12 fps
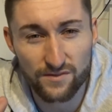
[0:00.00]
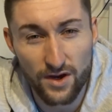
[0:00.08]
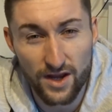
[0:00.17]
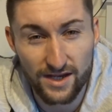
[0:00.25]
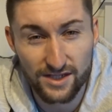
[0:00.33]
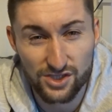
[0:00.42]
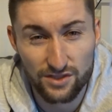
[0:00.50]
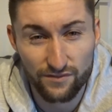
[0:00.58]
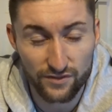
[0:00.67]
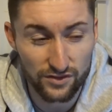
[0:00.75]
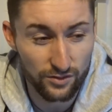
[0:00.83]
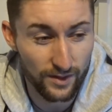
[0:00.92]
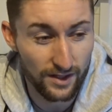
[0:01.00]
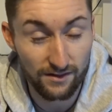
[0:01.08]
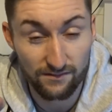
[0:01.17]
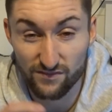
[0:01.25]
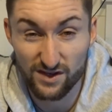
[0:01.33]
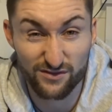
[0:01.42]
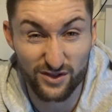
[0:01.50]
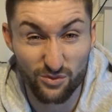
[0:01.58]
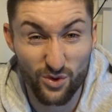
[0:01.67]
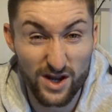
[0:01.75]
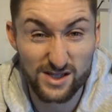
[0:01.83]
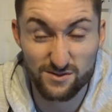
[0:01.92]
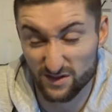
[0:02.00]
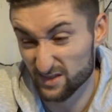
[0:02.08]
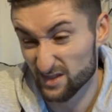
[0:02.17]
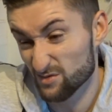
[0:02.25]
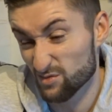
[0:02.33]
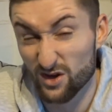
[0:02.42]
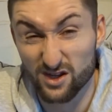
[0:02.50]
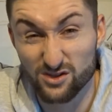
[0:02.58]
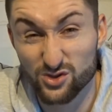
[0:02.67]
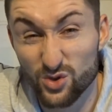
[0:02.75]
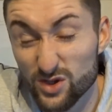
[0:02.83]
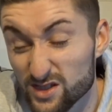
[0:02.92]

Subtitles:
of my energy for lifting weights, because that's what I enjoy.